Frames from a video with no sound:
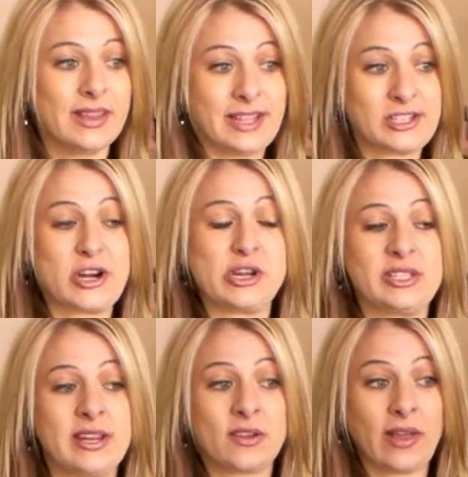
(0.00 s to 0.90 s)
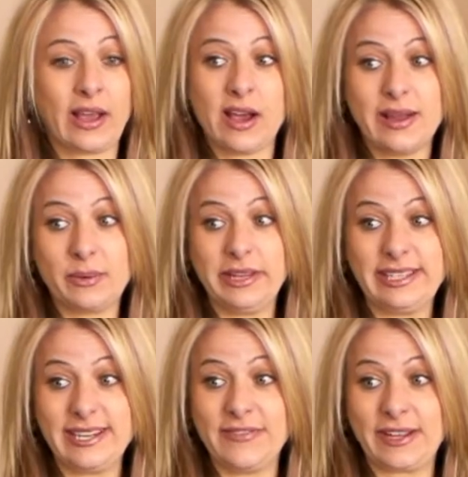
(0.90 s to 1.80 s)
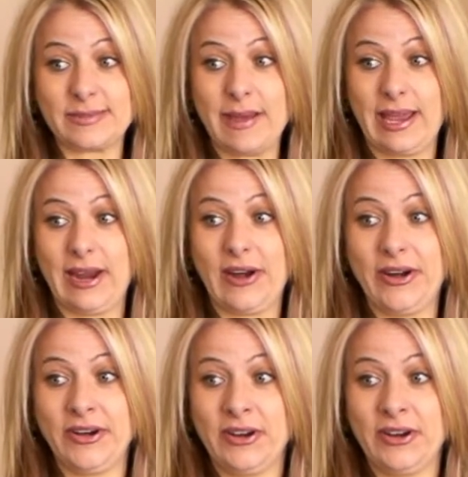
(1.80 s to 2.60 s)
And they start using it, and they're like, it really did fix my hair.